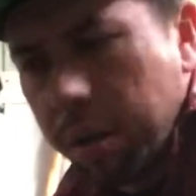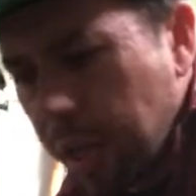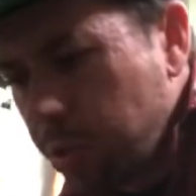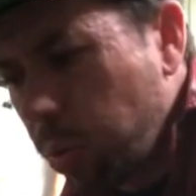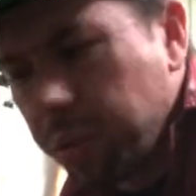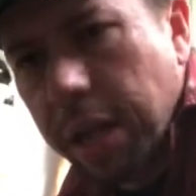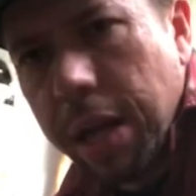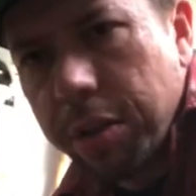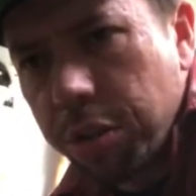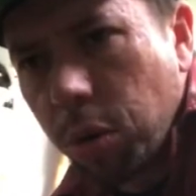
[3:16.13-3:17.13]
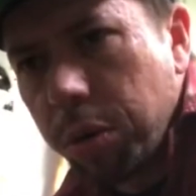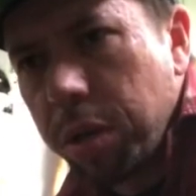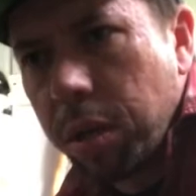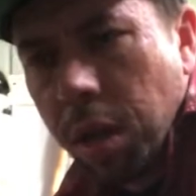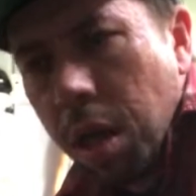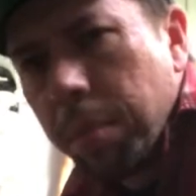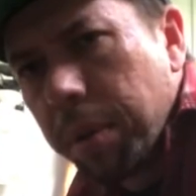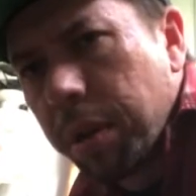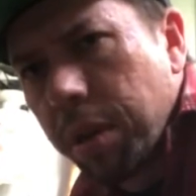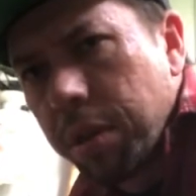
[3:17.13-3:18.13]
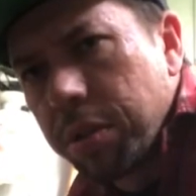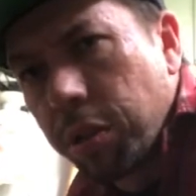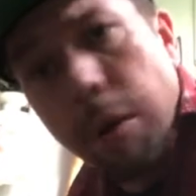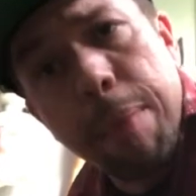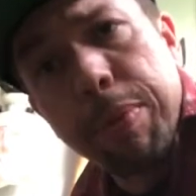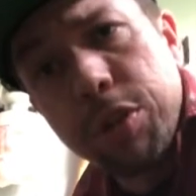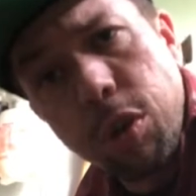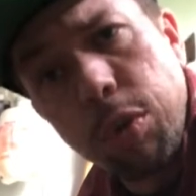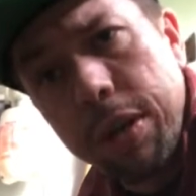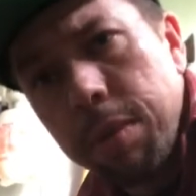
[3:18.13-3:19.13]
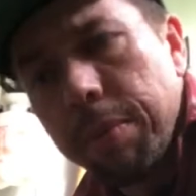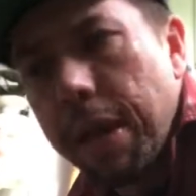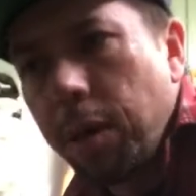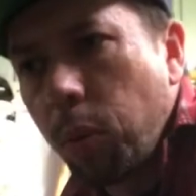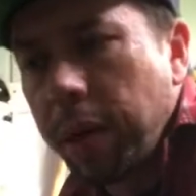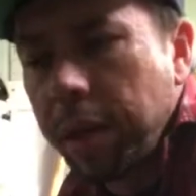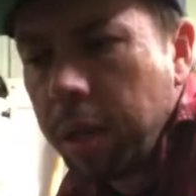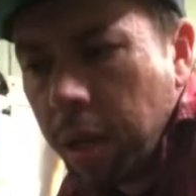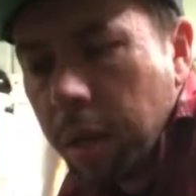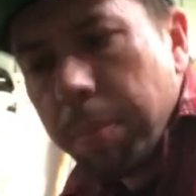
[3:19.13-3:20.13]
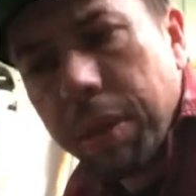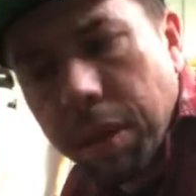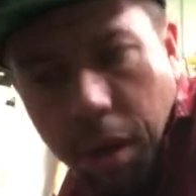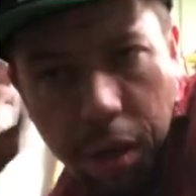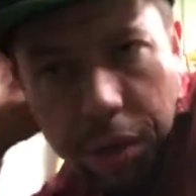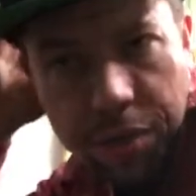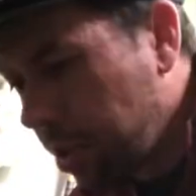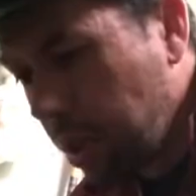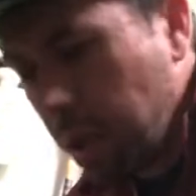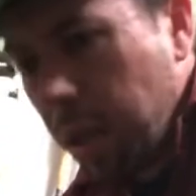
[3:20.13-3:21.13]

That's what Dad showed you, because Grandpa showed him that way, because